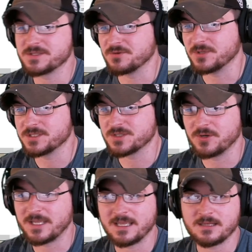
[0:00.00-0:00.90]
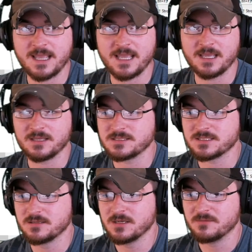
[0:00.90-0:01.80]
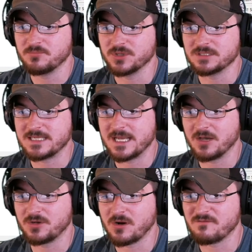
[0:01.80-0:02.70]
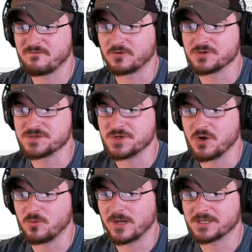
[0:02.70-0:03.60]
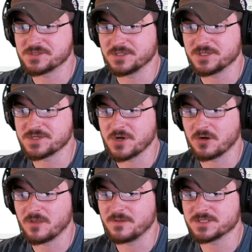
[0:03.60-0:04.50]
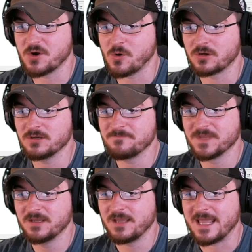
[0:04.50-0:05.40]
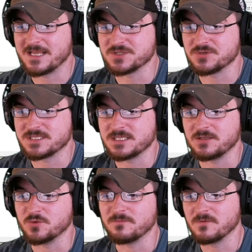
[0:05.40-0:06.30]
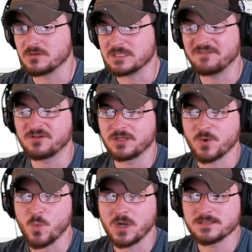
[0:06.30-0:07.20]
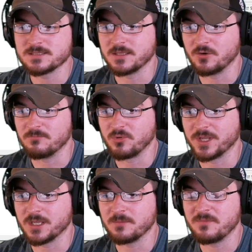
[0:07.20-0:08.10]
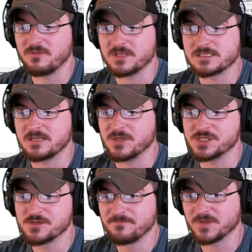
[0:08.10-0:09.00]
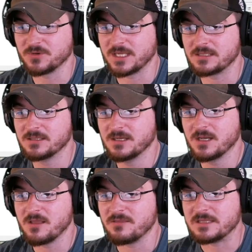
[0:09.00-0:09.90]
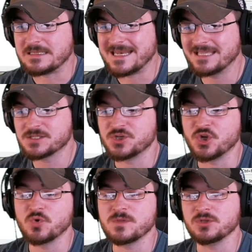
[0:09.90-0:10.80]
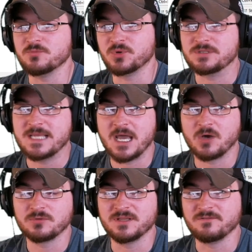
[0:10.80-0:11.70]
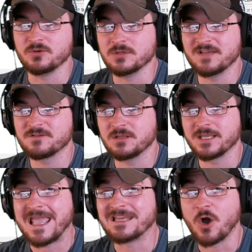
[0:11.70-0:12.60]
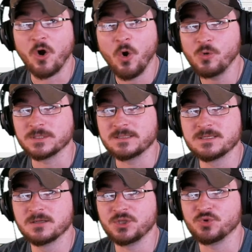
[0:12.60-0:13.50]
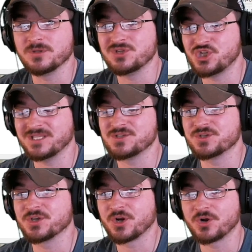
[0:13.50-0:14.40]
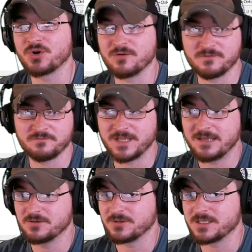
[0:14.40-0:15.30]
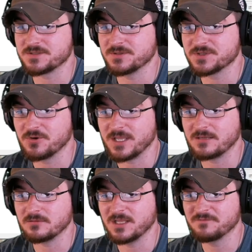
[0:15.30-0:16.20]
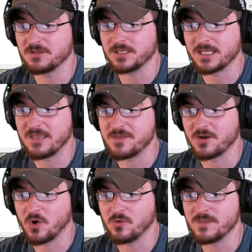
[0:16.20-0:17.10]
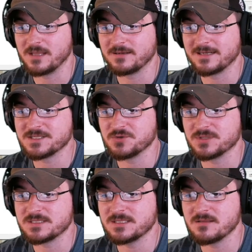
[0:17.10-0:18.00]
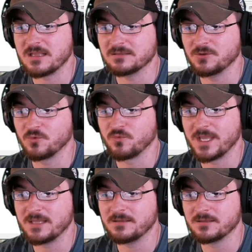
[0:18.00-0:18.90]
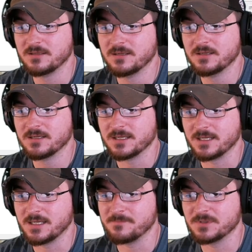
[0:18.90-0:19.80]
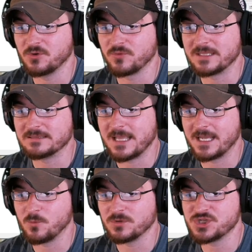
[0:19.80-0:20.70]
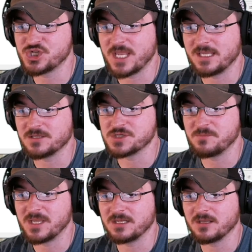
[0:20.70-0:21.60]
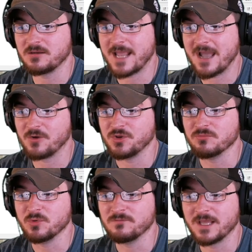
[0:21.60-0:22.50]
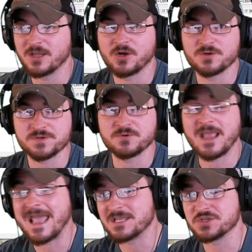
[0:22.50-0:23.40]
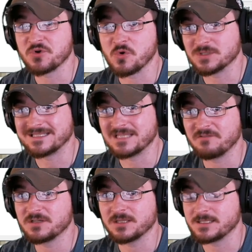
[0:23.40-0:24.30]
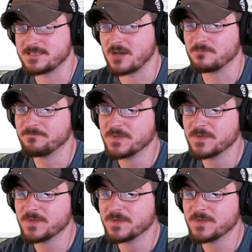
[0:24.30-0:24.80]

So let's go ahead and put down our first node. We're actually going to start on this corner. And as you can see, you left click once, it'll bring up this image. Okay. The next node that you put down, if you left click and hold it, you can change the curve of that. Okay, so let's go ahead and left click and then hold that. And as you can see, that little red um, little red line will change depending on how you move that cursor as you're holding left click down.